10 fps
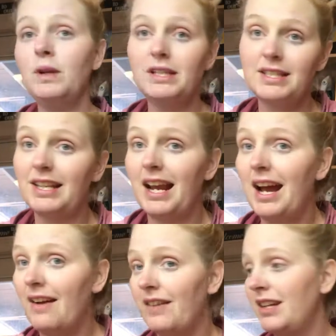ones that I
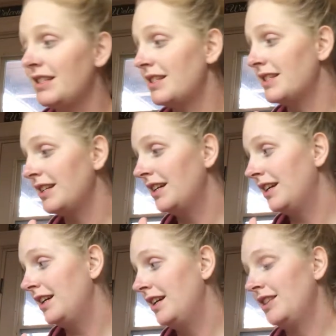haven't
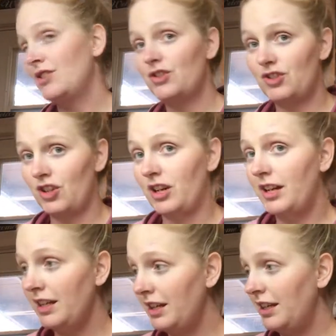
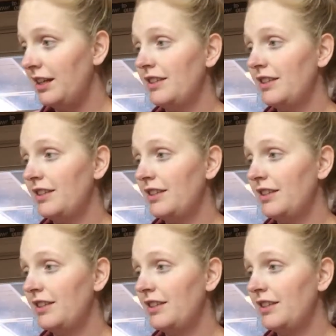started,